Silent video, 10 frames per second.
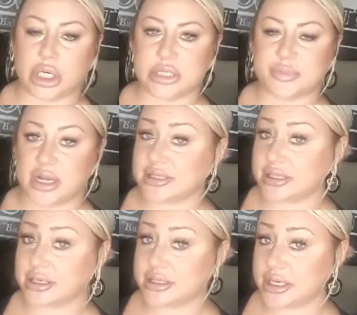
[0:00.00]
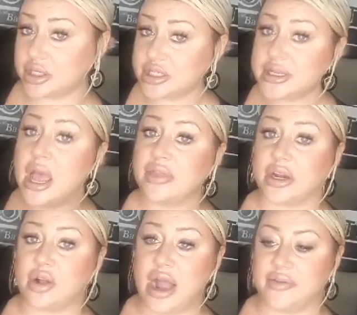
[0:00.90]
plastic containers that'll
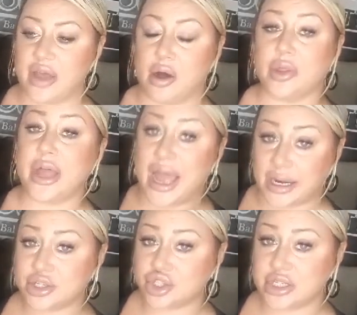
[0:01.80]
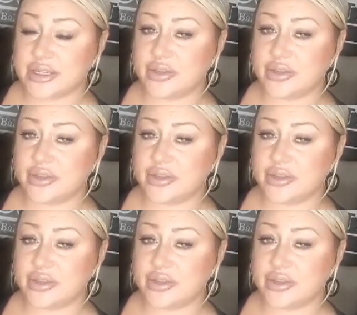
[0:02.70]
have all the extras in there,